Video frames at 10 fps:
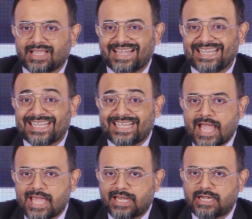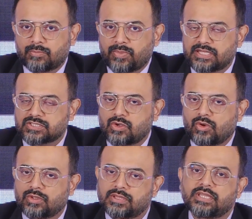entirely depends
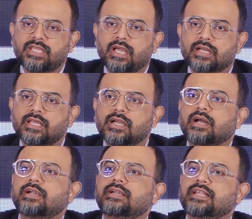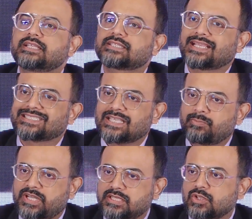on the other country's
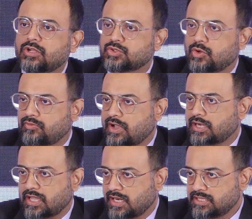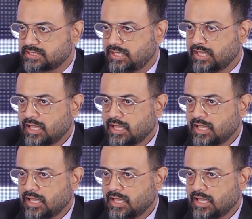acceptance also of our currency.